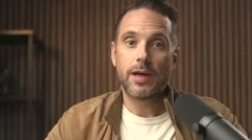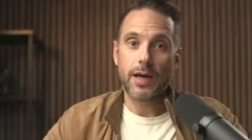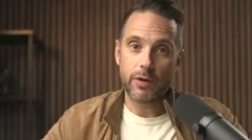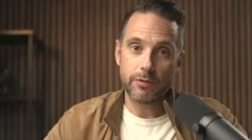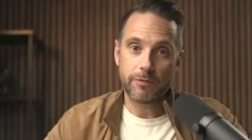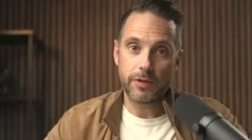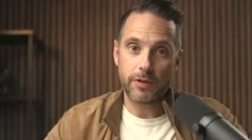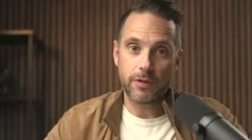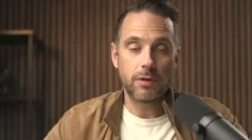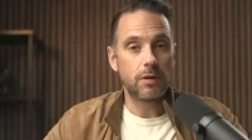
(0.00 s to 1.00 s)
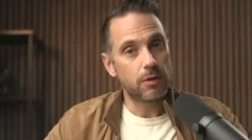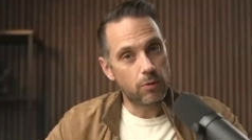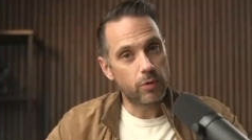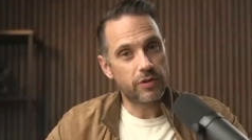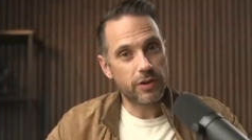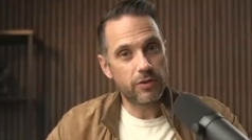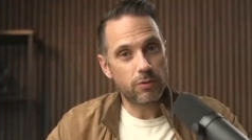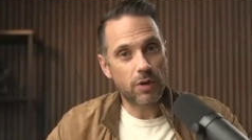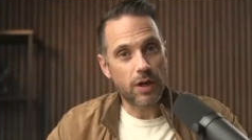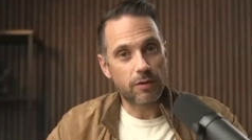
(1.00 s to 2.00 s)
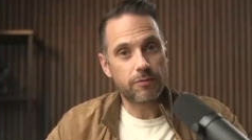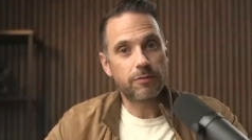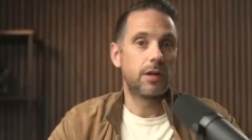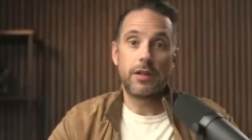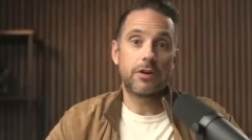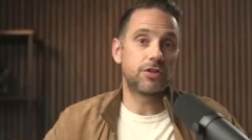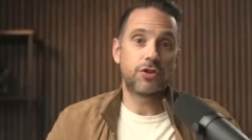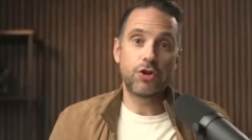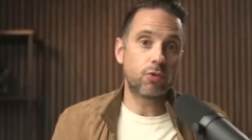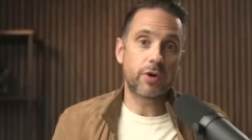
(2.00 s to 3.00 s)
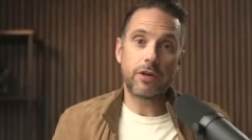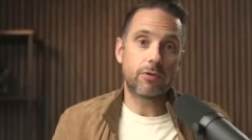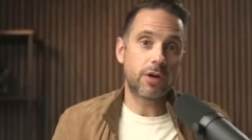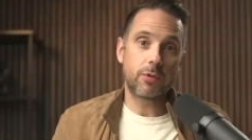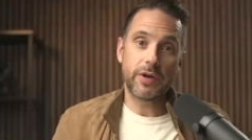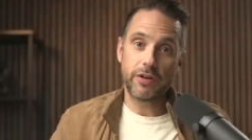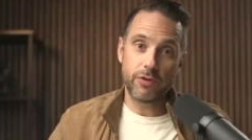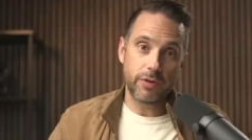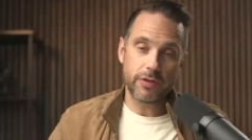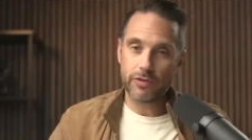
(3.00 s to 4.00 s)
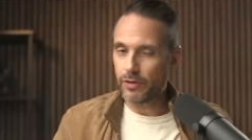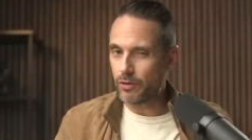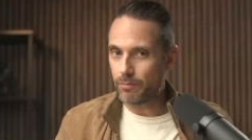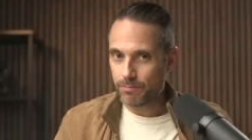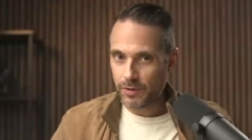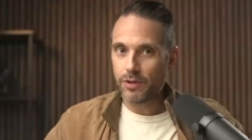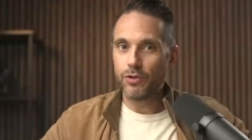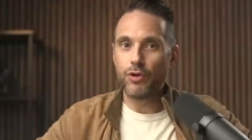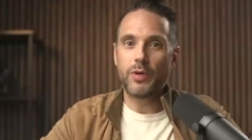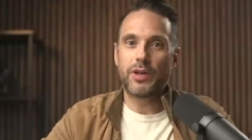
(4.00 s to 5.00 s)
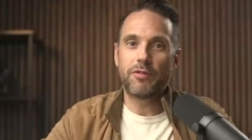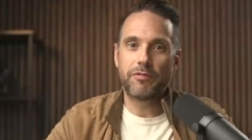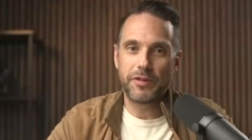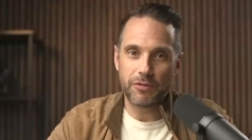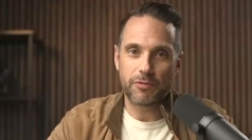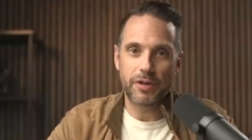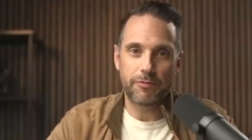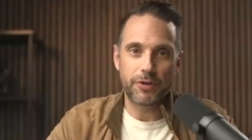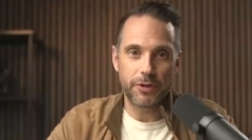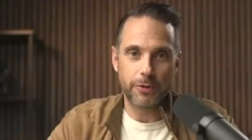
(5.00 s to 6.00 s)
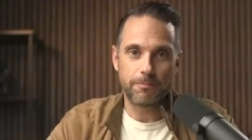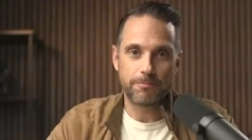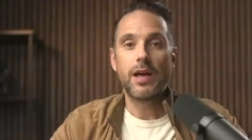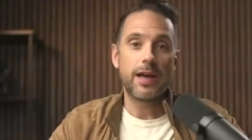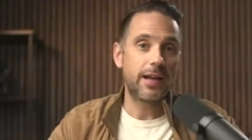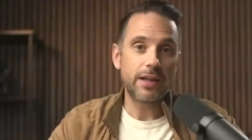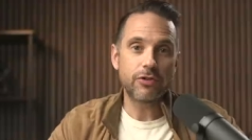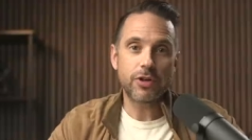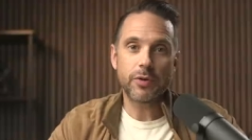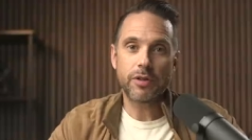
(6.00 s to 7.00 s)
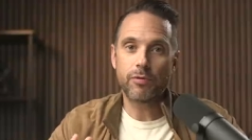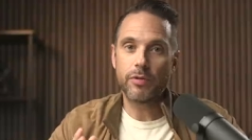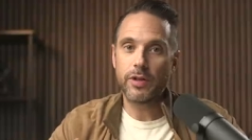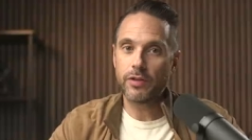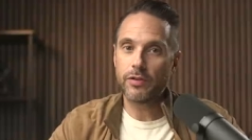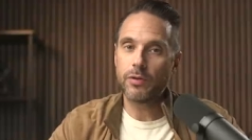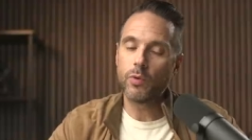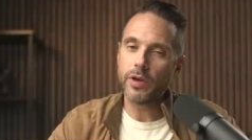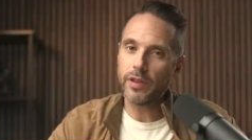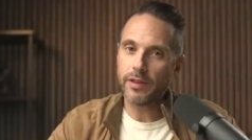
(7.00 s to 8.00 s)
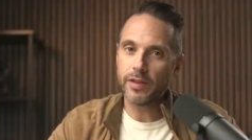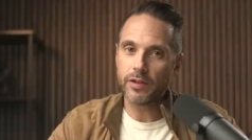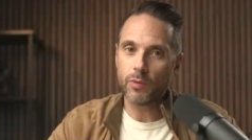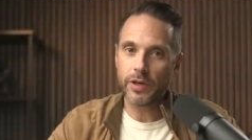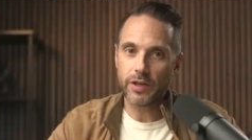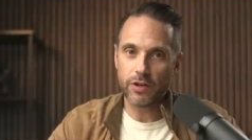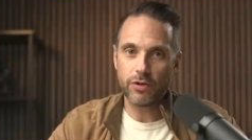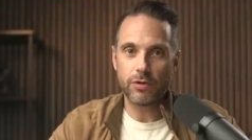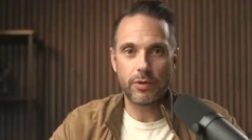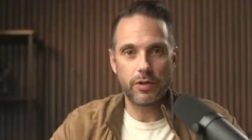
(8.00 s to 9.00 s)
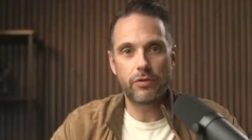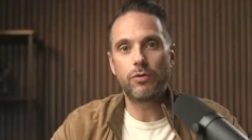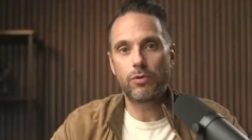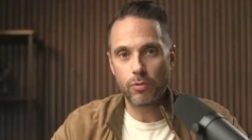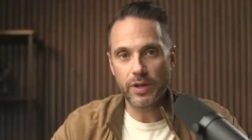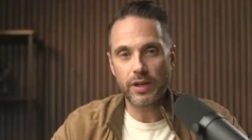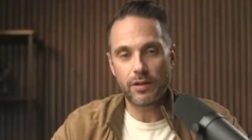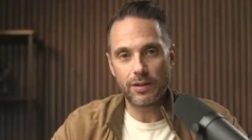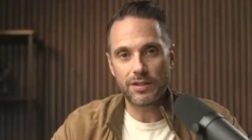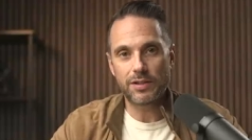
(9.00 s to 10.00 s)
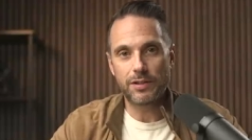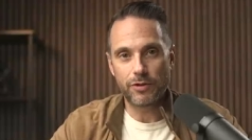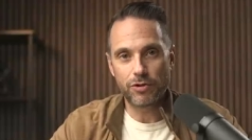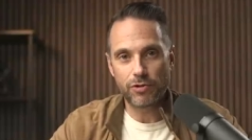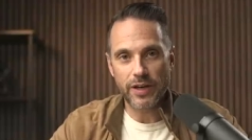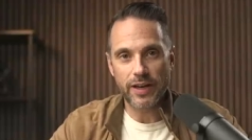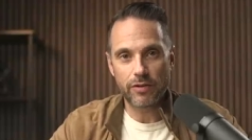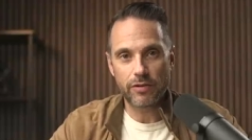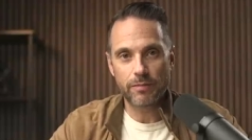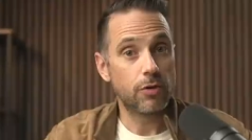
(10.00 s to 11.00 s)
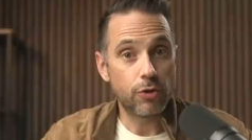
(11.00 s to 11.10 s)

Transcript: How do you feel? What sets you off? There's no right or wrong way to do this, so do whatever feels right for you. And as you're going through this, one of the things I want you to do is to create a list of your strengths.